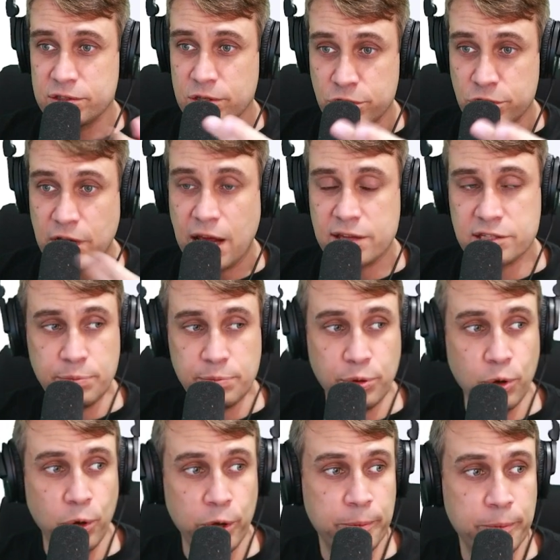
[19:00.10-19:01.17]
chat
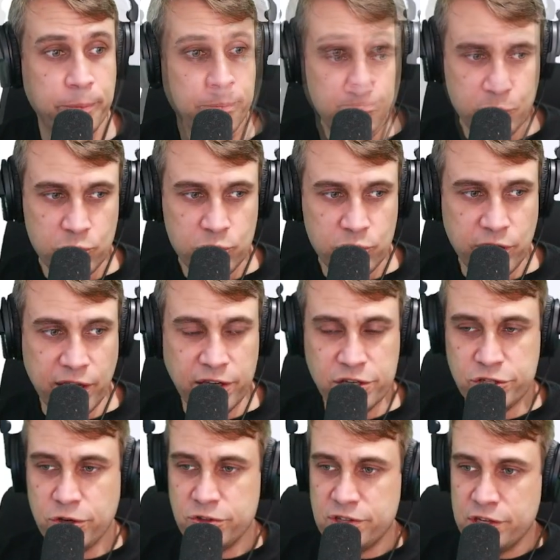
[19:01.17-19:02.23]
support. You can
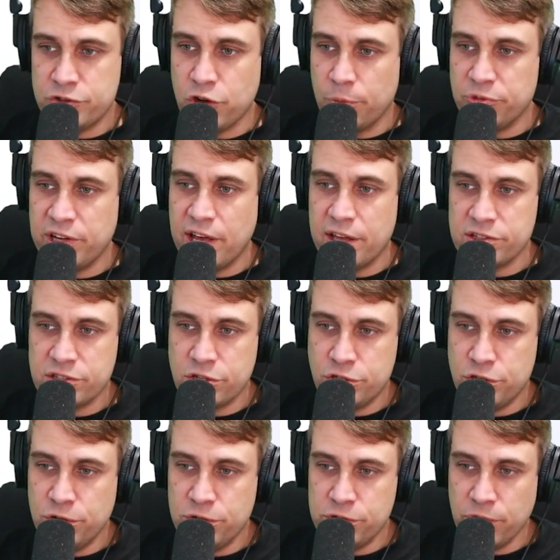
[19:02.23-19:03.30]
just use these drop downs to
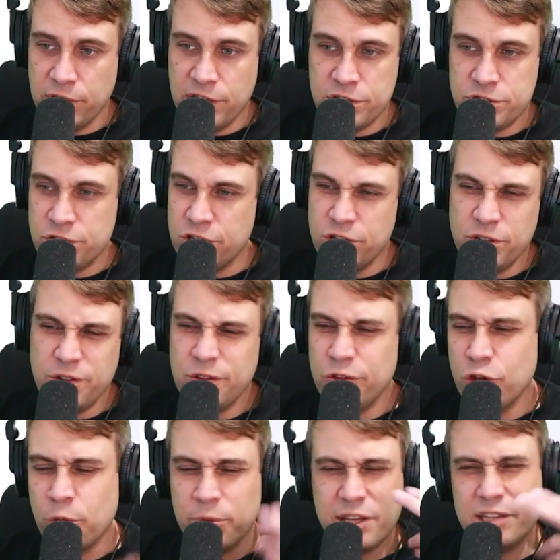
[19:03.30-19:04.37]
choose your issue.
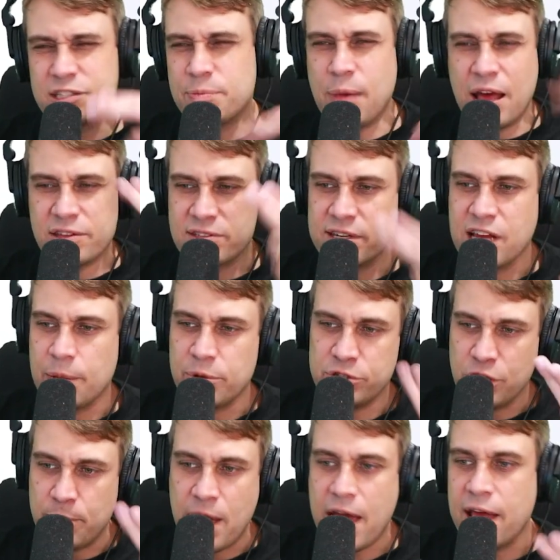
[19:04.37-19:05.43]
Normally it's about setting up a
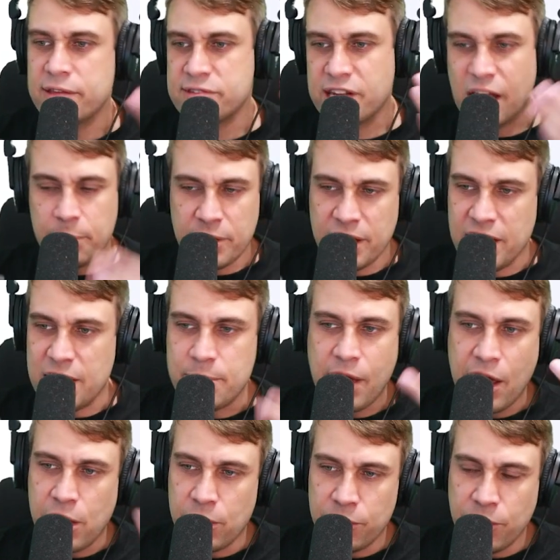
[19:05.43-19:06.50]
domain, setting up an
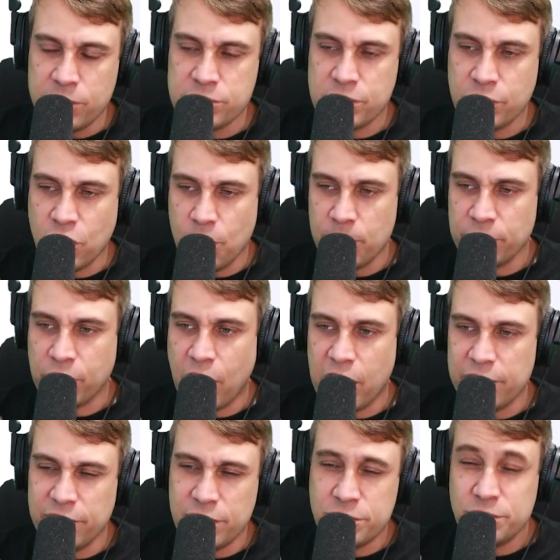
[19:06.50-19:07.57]
email. Those are the common kind
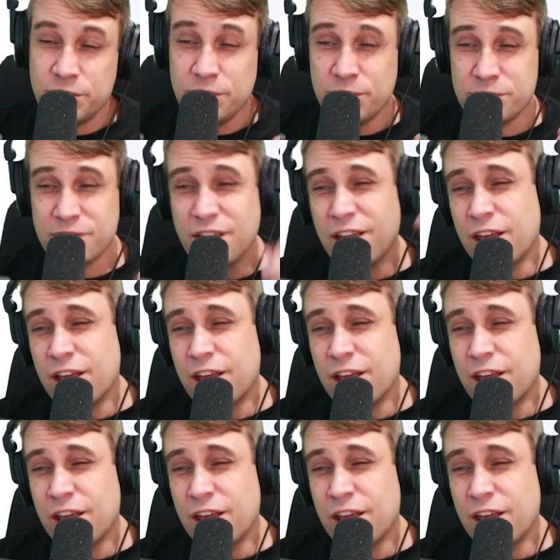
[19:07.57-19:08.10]
of issues.